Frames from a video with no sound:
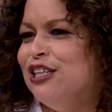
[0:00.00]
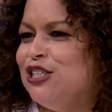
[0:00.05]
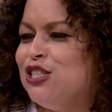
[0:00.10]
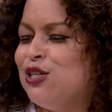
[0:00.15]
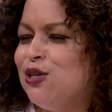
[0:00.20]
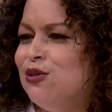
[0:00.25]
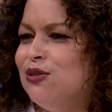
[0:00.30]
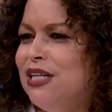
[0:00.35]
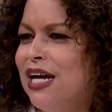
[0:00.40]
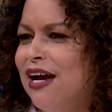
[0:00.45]
let's
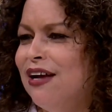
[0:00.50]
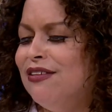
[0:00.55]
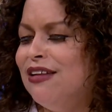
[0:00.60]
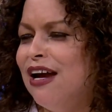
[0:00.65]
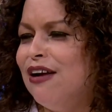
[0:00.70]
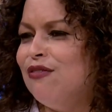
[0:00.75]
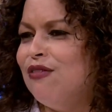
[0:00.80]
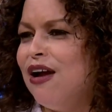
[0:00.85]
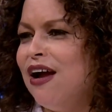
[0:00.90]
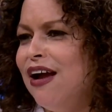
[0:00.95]
go down
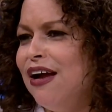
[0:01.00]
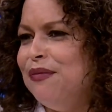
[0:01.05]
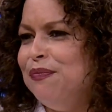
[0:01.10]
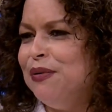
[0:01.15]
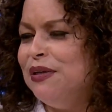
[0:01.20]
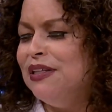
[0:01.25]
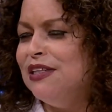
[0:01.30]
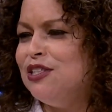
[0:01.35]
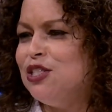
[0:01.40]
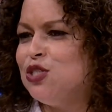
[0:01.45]
that ride,
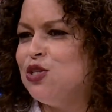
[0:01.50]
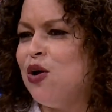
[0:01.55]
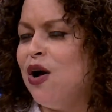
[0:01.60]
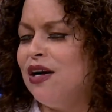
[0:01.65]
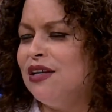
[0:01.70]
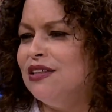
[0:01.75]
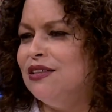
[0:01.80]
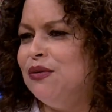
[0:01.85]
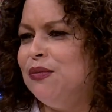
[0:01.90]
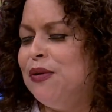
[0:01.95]
but let's
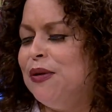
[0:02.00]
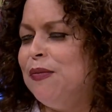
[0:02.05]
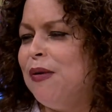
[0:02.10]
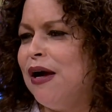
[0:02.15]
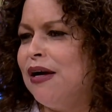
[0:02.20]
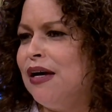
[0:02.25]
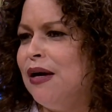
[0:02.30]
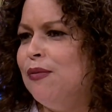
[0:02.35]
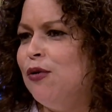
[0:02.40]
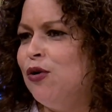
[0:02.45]
talk a little bit
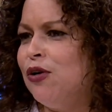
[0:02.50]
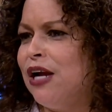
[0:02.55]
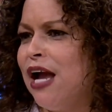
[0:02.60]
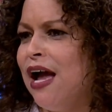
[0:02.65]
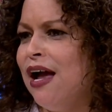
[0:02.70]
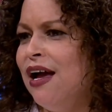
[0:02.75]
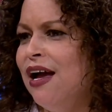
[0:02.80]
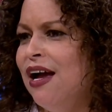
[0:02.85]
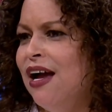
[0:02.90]
about Caborca.